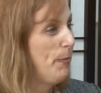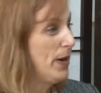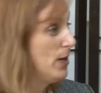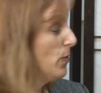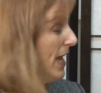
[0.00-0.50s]

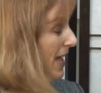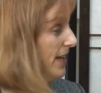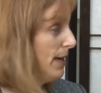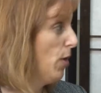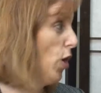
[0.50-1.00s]
but in
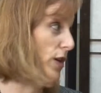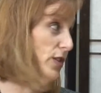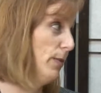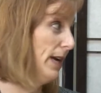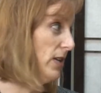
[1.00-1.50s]
reality, I'm
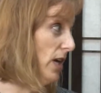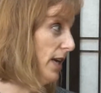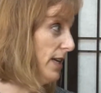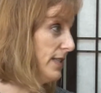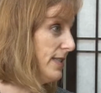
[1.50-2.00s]
hardest on my
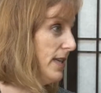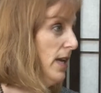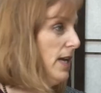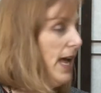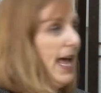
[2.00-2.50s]
clients.
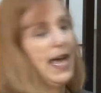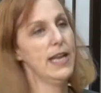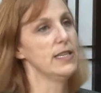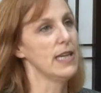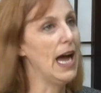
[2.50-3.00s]
Mm-hmm.
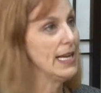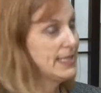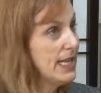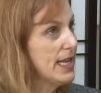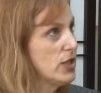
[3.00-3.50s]
And I
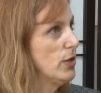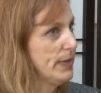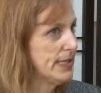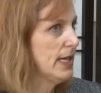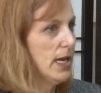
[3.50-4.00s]
say that to them.
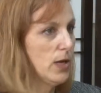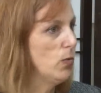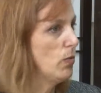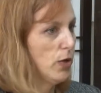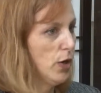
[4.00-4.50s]
I say,
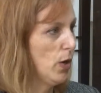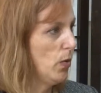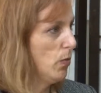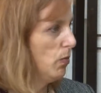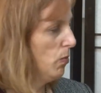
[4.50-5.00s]
you
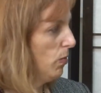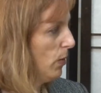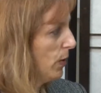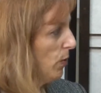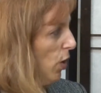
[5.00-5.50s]
know,
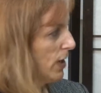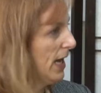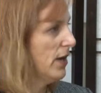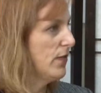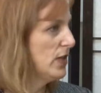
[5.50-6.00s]
when we walk
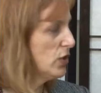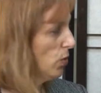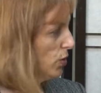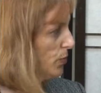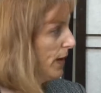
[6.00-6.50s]
out of these
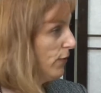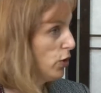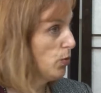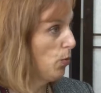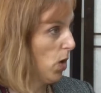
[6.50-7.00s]
doors, whatever
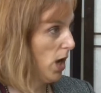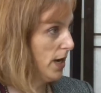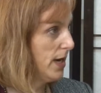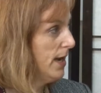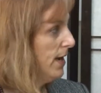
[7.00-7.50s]
you
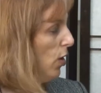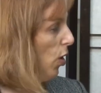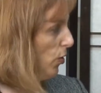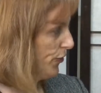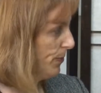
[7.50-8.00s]
want
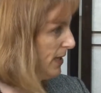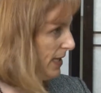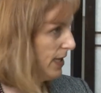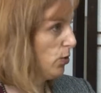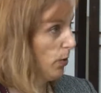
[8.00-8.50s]

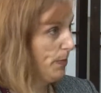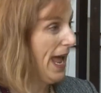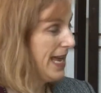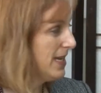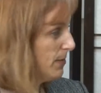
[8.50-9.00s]
ultimately you're
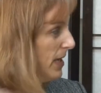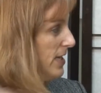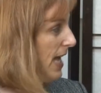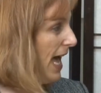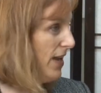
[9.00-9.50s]
paying me
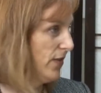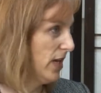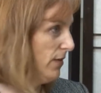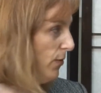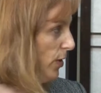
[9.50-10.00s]
to
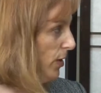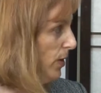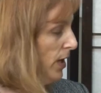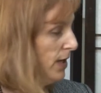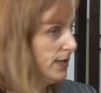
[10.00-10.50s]
advocate for you.
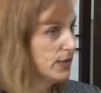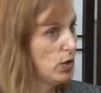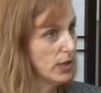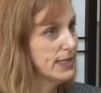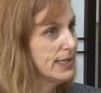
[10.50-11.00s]
As
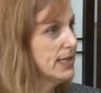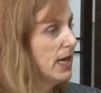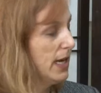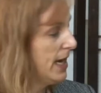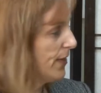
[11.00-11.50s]
long as it's
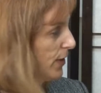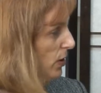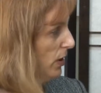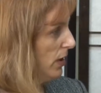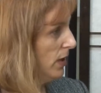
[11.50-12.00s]
not
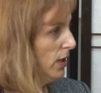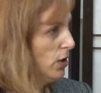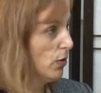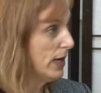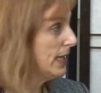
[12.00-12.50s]
unethical
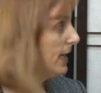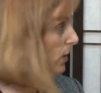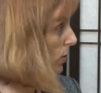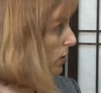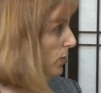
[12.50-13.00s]
or
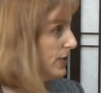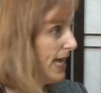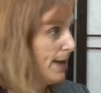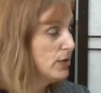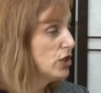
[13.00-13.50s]
illegal or
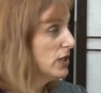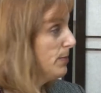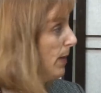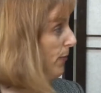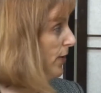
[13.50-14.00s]
damaging
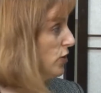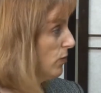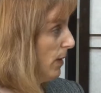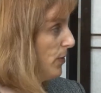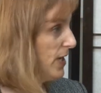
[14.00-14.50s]
to my
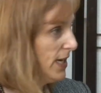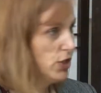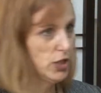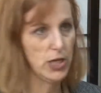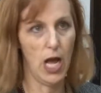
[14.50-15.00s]
professional
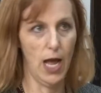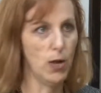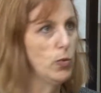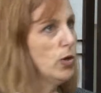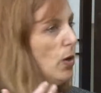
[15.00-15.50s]
reputation,
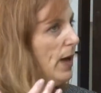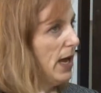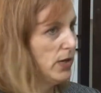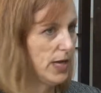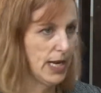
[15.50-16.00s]
I will go
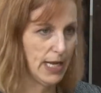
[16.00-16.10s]
out and